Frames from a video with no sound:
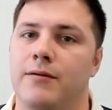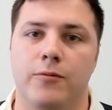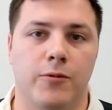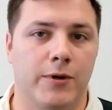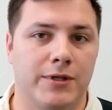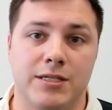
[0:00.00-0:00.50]

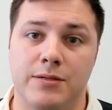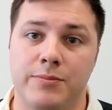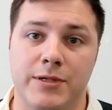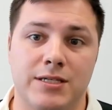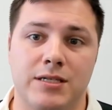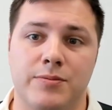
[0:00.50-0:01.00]
What's the
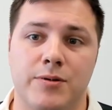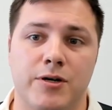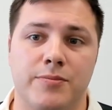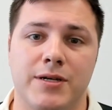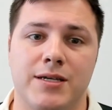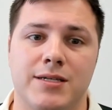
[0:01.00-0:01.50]
business
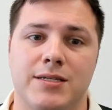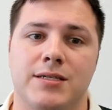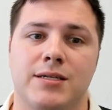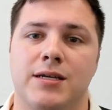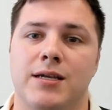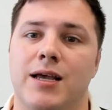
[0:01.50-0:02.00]

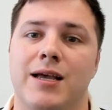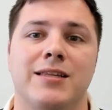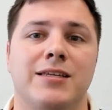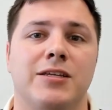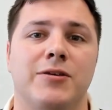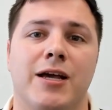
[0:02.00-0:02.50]
purpose? And
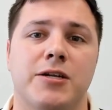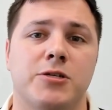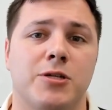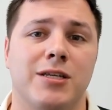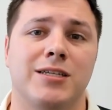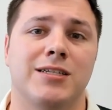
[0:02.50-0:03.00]
then you
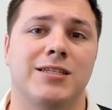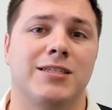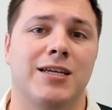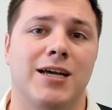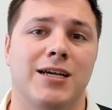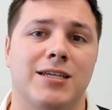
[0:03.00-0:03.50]
actually
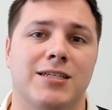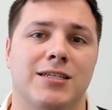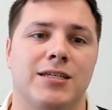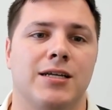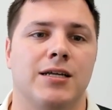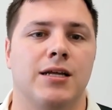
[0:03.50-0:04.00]
deduct
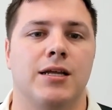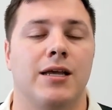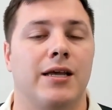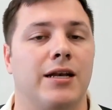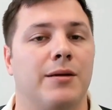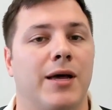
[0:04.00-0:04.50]

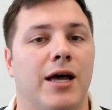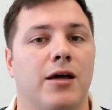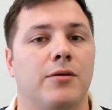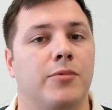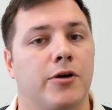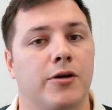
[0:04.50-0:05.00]
an
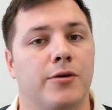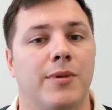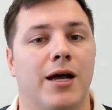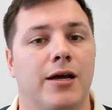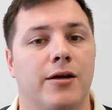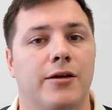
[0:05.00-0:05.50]
amount per
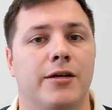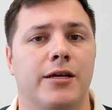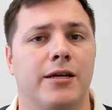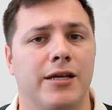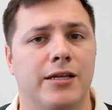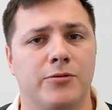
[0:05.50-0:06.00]
mile.
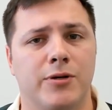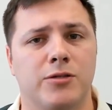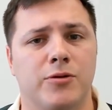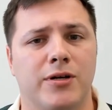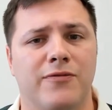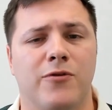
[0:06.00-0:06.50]
In
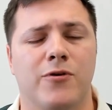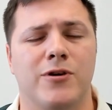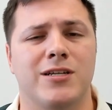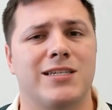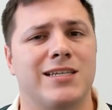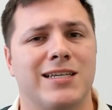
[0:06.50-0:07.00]
2024,
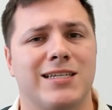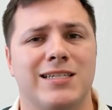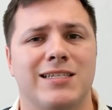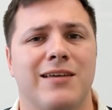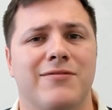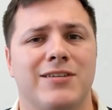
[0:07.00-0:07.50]
it's
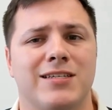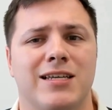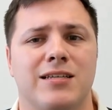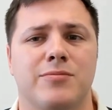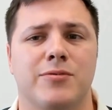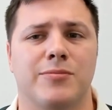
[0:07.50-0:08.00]
67
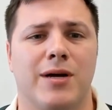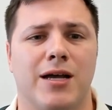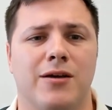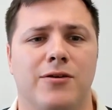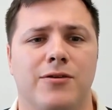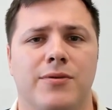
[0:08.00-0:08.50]
cents per
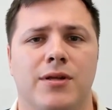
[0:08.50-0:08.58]
mile.